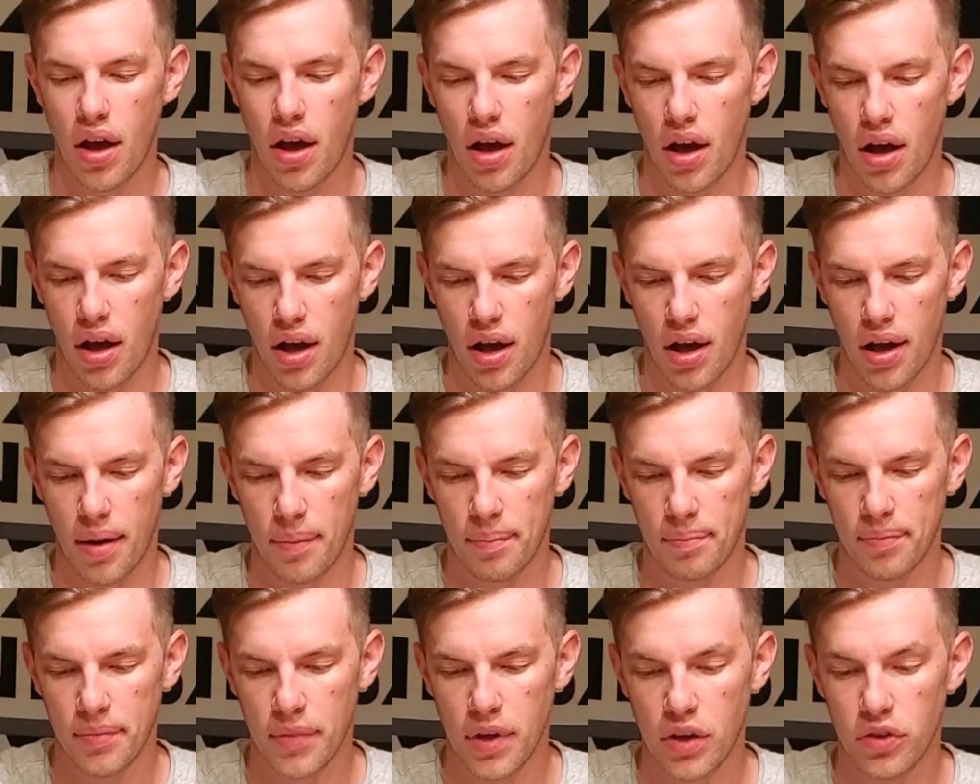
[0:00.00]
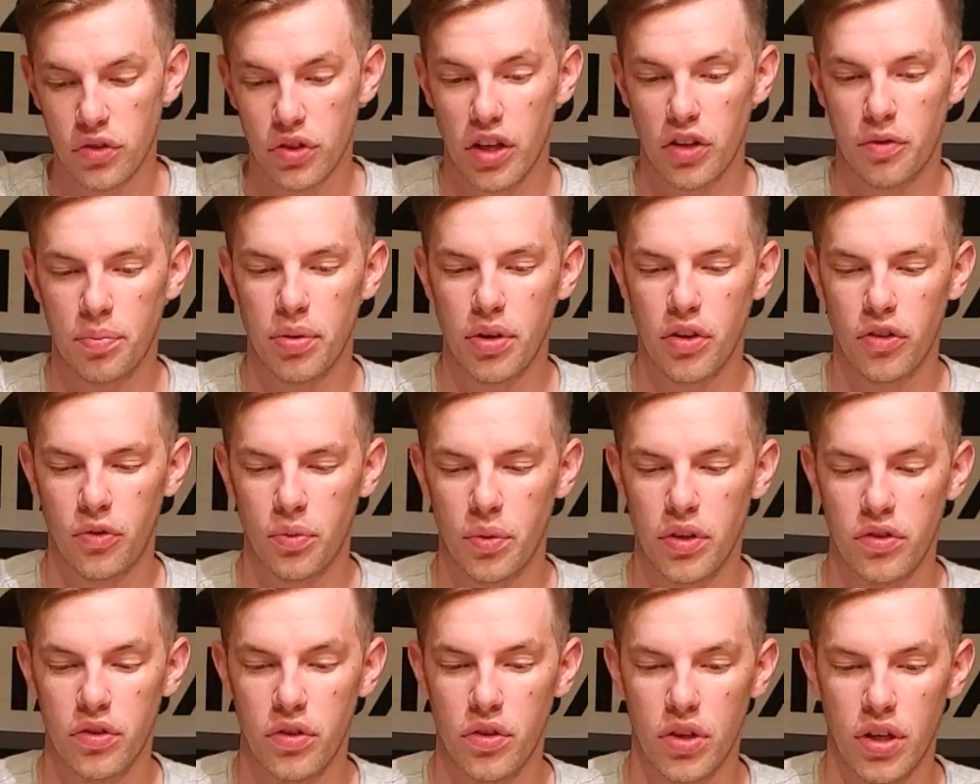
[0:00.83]
So that's pretty
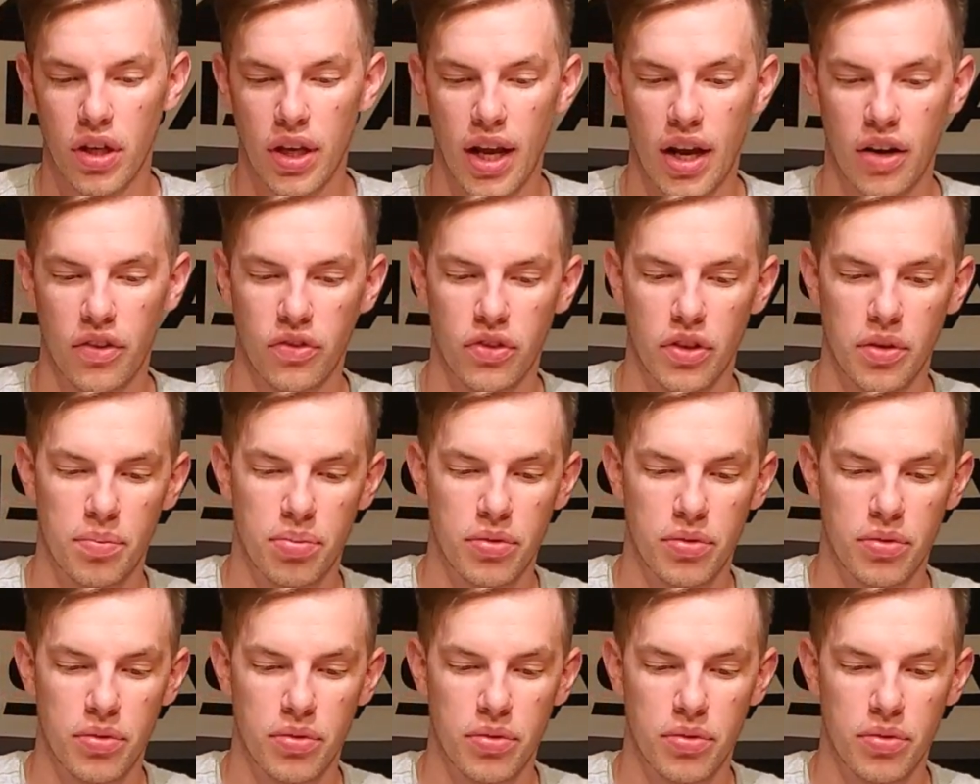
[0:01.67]
sweet too. You can actually